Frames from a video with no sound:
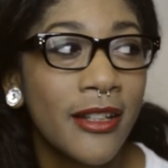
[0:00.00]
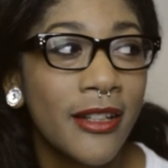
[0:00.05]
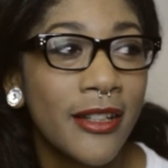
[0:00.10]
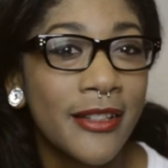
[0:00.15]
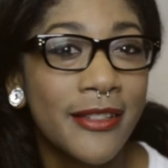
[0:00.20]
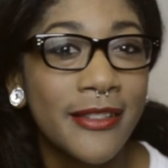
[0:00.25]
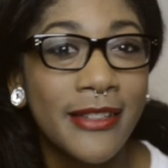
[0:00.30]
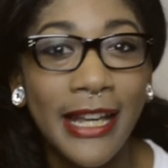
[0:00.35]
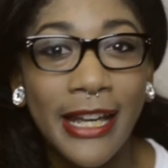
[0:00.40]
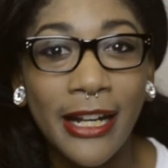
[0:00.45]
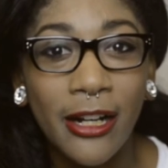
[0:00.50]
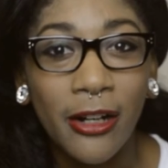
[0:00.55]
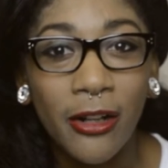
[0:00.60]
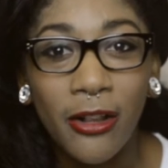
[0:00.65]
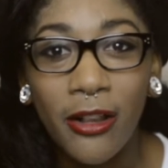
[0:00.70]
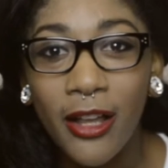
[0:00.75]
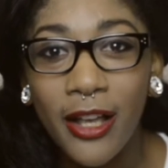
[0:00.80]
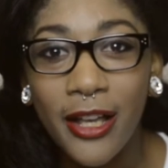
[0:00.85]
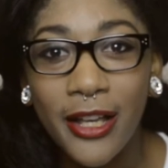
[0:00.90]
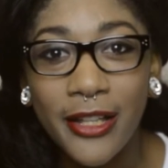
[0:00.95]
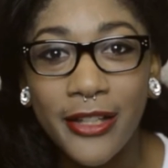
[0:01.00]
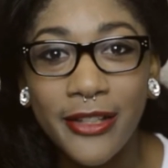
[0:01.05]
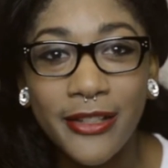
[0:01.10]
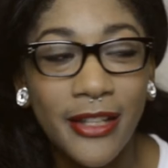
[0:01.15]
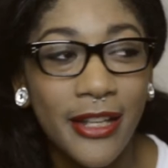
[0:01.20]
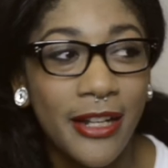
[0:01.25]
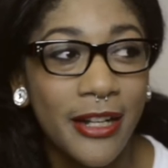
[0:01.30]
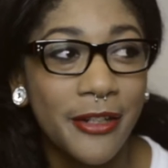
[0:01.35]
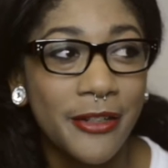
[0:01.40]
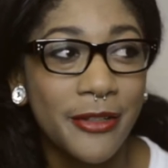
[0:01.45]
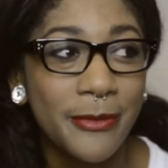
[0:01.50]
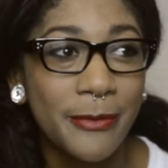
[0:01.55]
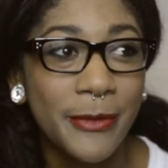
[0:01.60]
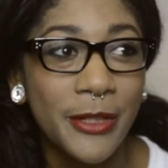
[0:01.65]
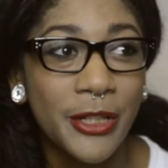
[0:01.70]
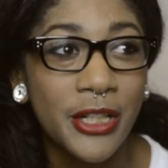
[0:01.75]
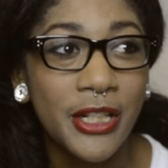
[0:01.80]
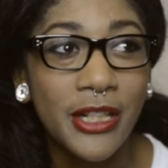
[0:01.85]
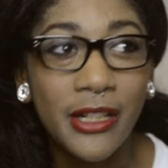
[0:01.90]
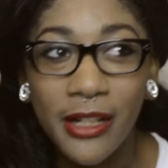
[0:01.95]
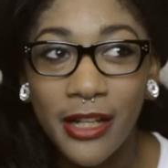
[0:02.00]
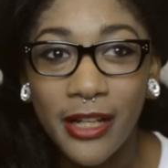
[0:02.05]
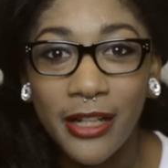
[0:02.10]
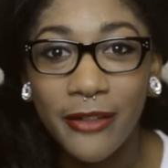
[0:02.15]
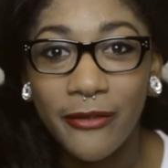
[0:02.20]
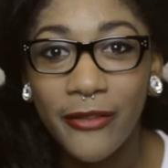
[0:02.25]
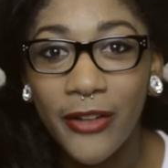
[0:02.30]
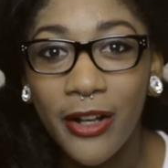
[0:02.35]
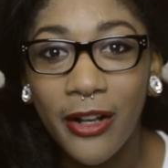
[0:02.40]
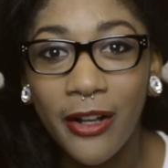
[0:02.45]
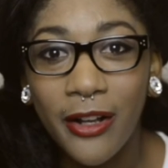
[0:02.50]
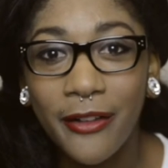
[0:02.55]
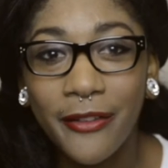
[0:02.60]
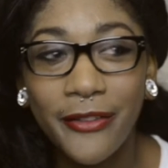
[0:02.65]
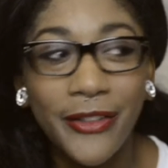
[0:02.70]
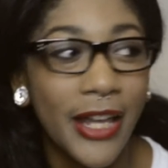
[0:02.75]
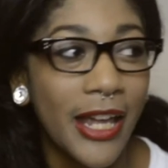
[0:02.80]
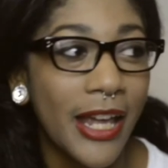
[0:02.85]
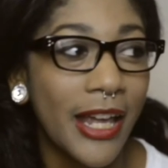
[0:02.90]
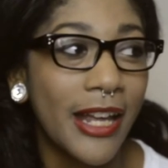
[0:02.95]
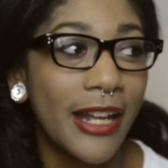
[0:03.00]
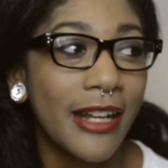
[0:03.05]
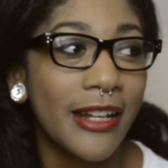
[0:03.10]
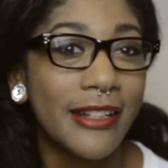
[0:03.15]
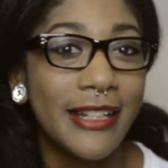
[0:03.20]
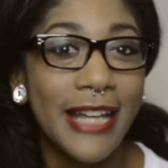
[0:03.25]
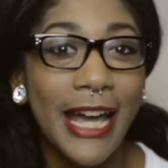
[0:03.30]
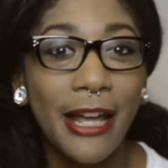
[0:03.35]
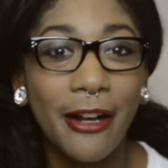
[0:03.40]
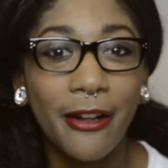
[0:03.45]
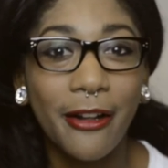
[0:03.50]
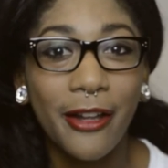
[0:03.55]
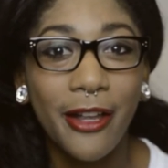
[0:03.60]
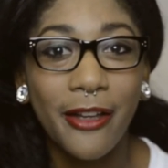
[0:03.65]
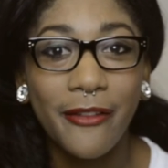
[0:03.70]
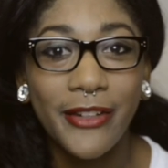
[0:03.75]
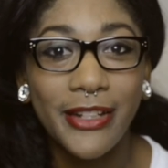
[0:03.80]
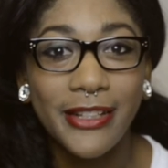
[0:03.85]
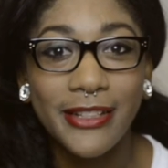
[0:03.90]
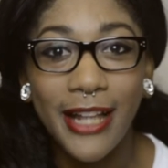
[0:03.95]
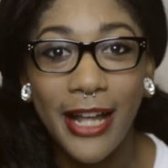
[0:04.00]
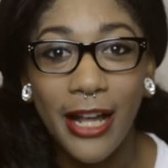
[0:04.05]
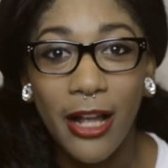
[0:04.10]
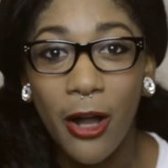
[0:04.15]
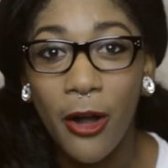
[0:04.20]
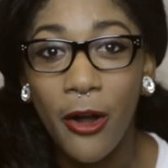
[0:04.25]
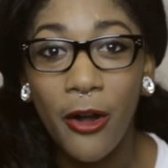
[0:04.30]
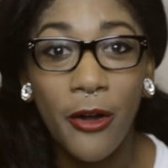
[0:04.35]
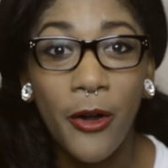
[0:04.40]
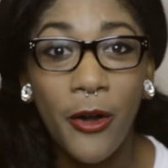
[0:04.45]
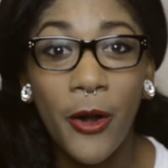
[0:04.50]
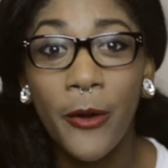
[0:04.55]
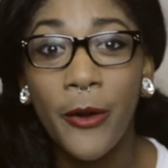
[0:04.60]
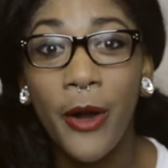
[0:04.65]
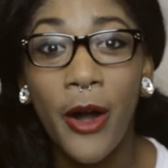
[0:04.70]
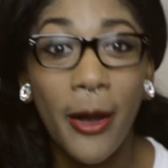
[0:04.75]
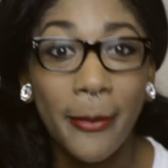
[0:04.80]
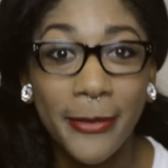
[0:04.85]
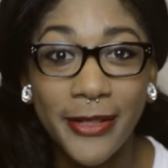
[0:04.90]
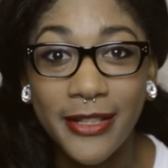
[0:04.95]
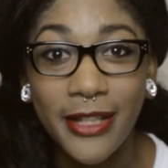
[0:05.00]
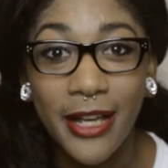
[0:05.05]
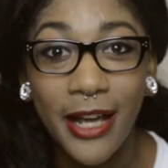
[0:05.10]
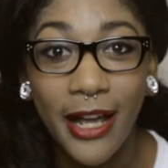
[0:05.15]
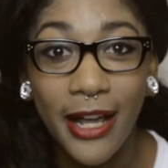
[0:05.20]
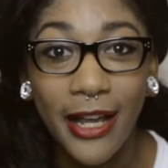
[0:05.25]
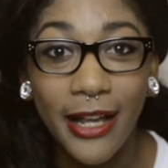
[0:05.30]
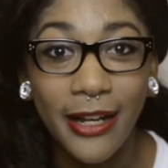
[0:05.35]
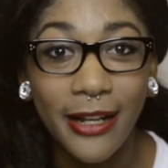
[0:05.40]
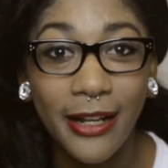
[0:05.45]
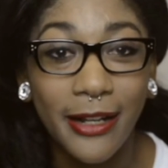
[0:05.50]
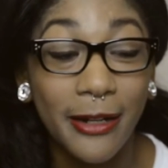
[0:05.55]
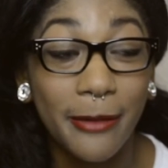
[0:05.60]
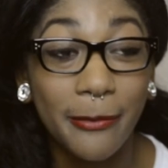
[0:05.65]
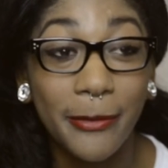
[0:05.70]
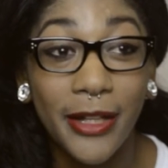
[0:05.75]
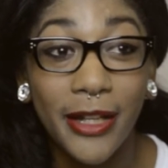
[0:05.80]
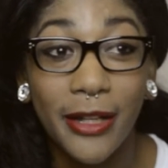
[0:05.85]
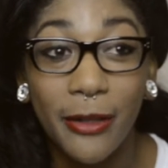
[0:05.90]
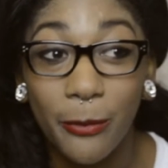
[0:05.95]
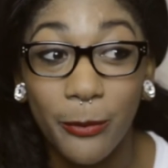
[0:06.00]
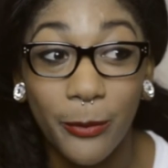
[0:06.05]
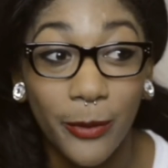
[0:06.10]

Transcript: Santa Claus, and there's a machine gun involved, and the title of it is like Ho-Ho Homicide, and I'm like,